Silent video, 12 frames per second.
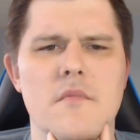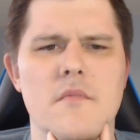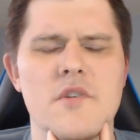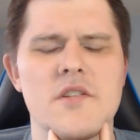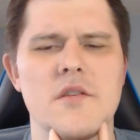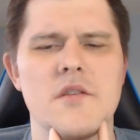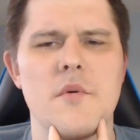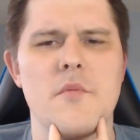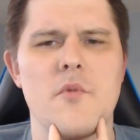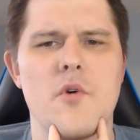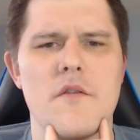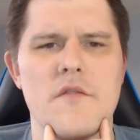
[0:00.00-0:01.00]
was a little bit
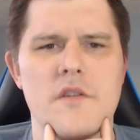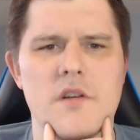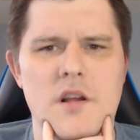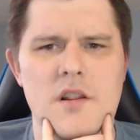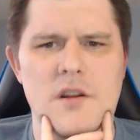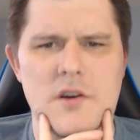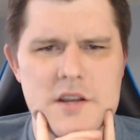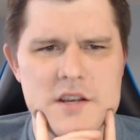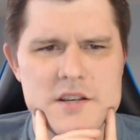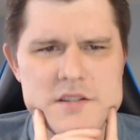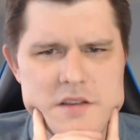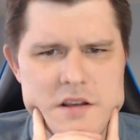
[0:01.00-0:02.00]
more of a
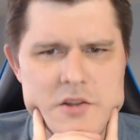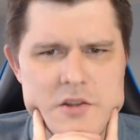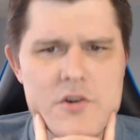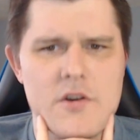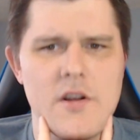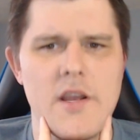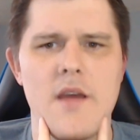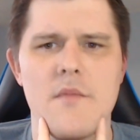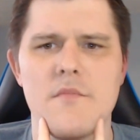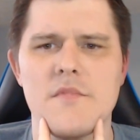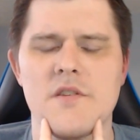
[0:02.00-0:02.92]
learner game.